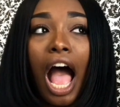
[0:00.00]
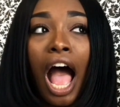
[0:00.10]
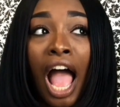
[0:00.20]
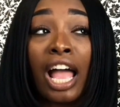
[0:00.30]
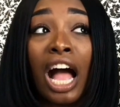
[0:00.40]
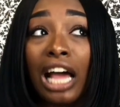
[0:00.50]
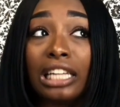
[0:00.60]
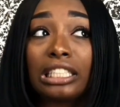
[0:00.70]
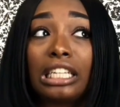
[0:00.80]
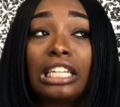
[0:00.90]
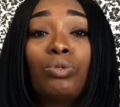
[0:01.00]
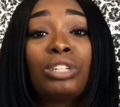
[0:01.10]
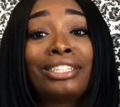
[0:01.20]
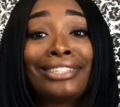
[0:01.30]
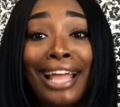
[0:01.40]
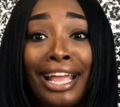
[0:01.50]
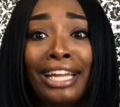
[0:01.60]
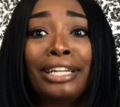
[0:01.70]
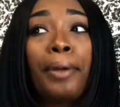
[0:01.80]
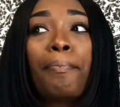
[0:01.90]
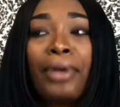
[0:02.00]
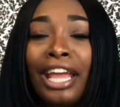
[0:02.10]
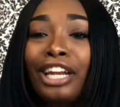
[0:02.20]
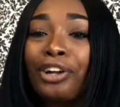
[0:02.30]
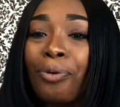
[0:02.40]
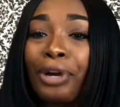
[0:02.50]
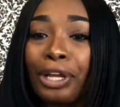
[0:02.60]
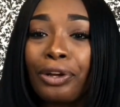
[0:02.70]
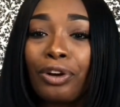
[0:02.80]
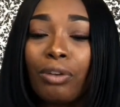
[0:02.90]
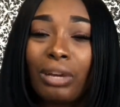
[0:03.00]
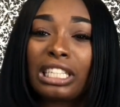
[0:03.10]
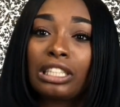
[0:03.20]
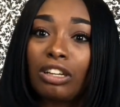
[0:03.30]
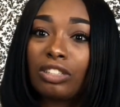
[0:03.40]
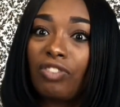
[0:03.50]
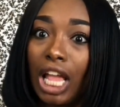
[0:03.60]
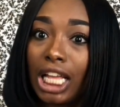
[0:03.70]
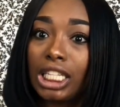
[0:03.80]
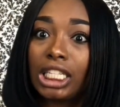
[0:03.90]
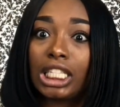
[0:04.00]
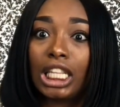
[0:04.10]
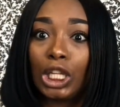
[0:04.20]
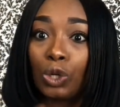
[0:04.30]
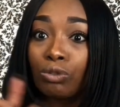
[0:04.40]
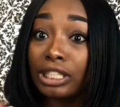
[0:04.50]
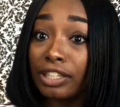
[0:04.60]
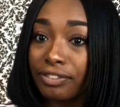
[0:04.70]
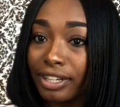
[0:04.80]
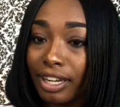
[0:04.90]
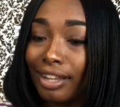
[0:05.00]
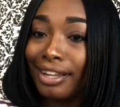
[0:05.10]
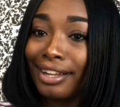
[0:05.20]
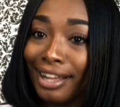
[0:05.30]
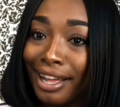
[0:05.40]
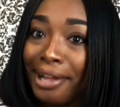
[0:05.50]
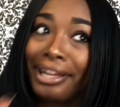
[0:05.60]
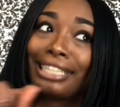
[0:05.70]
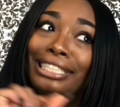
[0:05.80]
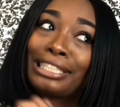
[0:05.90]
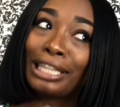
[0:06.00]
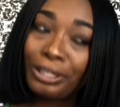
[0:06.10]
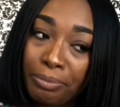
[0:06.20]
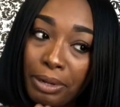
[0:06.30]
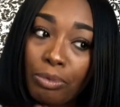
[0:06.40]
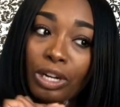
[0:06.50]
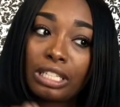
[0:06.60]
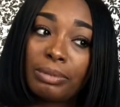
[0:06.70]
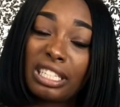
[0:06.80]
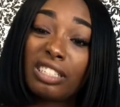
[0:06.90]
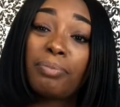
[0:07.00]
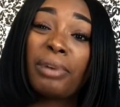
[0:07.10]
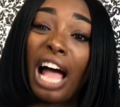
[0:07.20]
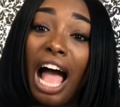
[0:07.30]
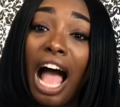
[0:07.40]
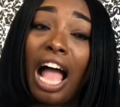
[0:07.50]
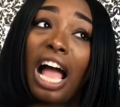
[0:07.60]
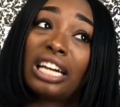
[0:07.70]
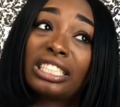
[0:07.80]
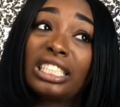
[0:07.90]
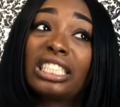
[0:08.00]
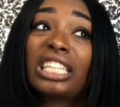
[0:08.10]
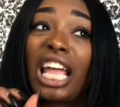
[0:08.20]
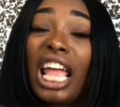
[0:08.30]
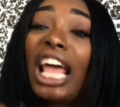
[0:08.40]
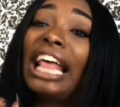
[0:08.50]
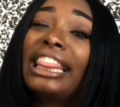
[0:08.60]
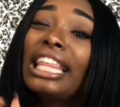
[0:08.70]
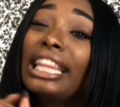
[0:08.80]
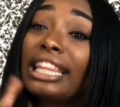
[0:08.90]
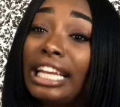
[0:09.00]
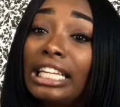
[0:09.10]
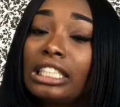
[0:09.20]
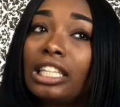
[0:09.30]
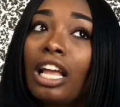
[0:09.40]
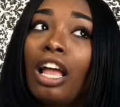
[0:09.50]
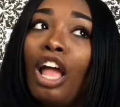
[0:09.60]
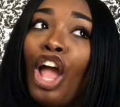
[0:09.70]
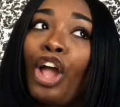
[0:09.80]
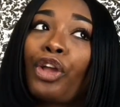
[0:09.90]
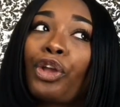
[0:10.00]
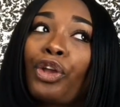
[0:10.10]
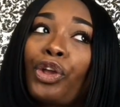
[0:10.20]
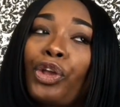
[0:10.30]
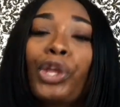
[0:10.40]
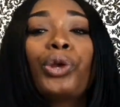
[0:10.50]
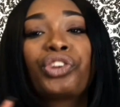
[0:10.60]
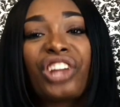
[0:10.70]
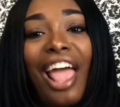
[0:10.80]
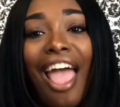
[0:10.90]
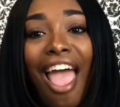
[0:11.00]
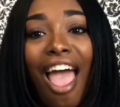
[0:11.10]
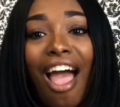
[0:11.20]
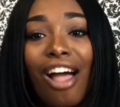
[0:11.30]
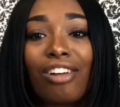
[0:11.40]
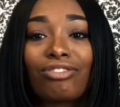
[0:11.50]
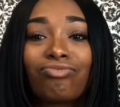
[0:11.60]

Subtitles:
I honestly would say, depending on where you're going, because Las Vegas is a little different, because it's a little bit more expensive, but I honestly say at the least, you should have